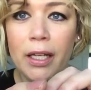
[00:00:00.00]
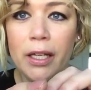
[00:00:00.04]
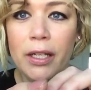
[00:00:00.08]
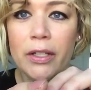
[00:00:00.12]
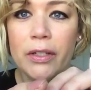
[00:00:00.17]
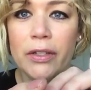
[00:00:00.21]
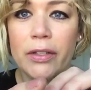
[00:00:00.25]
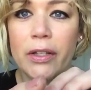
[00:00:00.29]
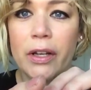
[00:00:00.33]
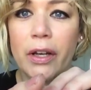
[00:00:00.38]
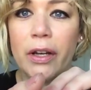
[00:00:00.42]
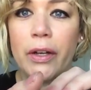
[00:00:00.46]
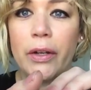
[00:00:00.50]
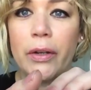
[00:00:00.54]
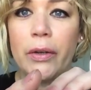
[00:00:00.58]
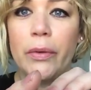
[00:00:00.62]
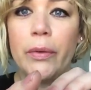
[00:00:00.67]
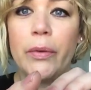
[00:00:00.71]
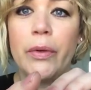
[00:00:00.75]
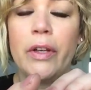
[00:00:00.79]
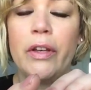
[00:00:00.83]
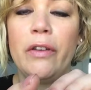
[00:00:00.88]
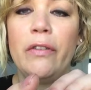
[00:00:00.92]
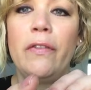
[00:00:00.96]

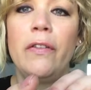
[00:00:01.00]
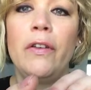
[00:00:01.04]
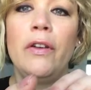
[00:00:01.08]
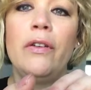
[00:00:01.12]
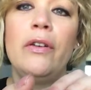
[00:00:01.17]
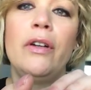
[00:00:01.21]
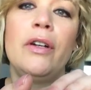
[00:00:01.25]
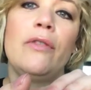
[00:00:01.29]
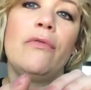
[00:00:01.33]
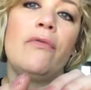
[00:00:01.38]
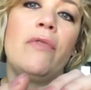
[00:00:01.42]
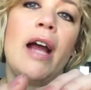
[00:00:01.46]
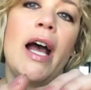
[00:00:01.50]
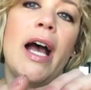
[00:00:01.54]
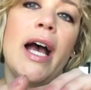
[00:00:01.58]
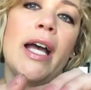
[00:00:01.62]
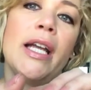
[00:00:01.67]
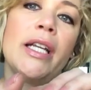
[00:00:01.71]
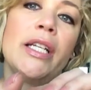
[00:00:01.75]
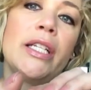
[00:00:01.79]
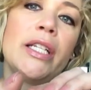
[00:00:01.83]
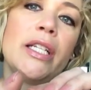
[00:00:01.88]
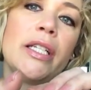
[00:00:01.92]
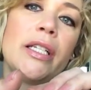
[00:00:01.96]
So if you're in a
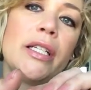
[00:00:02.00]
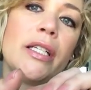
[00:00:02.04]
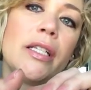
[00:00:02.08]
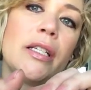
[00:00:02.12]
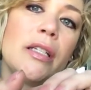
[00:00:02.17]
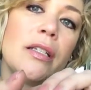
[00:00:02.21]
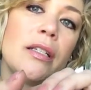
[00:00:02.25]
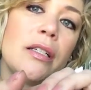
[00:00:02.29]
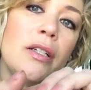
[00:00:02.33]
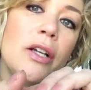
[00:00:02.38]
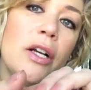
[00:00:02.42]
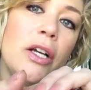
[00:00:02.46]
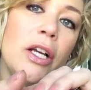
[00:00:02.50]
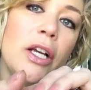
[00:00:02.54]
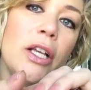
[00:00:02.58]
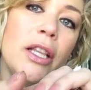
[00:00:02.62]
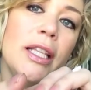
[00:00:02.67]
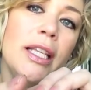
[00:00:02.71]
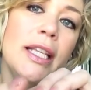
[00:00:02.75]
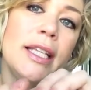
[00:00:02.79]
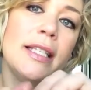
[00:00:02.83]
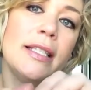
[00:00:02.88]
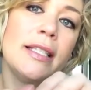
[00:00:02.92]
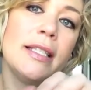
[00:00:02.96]
rush, not
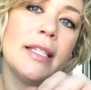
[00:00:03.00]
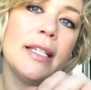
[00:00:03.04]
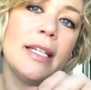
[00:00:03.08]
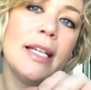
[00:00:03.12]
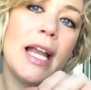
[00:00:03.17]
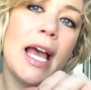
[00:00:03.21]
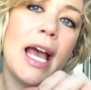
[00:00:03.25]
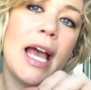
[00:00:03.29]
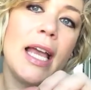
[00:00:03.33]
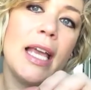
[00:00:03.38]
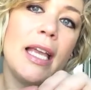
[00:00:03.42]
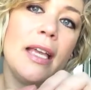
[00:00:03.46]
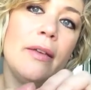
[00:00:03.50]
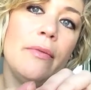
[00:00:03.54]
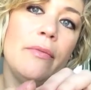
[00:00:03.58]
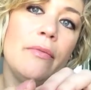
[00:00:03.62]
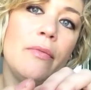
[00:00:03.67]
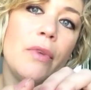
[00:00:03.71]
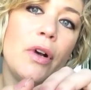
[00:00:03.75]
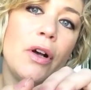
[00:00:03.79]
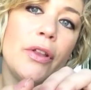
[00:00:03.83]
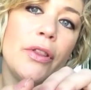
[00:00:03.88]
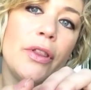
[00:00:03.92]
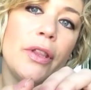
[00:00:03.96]
only is the
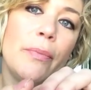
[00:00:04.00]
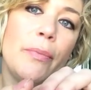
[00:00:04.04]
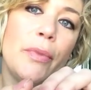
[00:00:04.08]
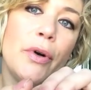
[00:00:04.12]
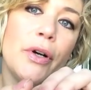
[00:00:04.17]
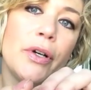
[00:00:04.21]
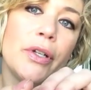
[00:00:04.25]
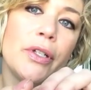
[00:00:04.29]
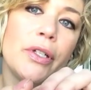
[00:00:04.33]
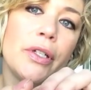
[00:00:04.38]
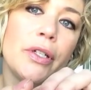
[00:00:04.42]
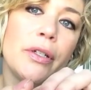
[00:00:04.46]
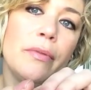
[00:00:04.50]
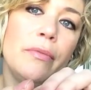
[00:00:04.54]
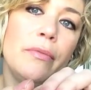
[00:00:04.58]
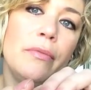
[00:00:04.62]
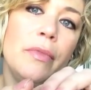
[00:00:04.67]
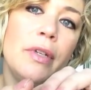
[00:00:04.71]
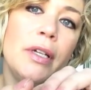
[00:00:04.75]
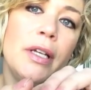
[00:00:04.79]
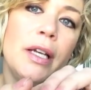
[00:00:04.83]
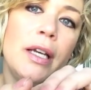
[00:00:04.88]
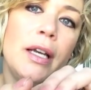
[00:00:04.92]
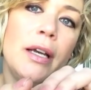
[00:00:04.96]
name on the
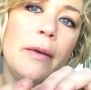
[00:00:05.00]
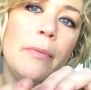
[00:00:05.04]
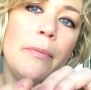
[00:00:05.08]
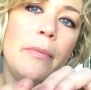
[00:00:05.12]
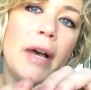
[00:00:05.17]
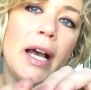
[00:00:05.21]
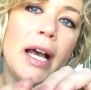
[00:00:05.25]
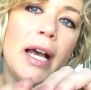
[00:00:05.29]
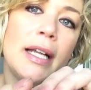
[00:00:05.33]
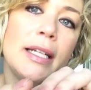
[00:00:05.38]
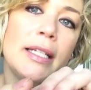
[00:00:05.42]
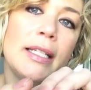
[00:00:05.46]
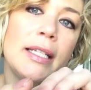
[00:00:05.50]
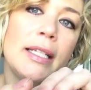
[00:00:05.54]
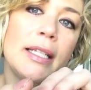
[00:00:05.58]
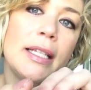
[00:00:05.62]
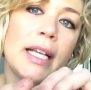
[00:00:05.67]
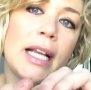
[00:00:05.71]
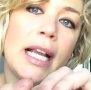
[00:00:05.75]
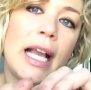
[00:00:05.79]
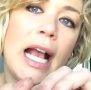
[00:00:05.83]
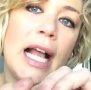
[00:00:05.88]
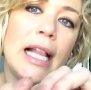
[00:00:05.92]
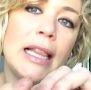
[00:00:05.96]
bottom, but
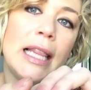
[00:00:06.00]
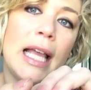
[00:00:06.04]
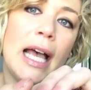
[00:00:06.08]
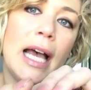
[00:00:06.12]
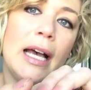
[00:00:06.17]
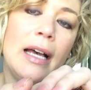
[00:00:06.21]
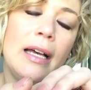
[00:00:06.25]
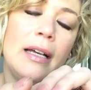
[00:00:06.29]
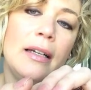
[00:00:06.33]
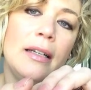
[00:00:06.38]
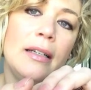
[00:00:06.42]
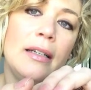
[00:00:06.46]
the colour.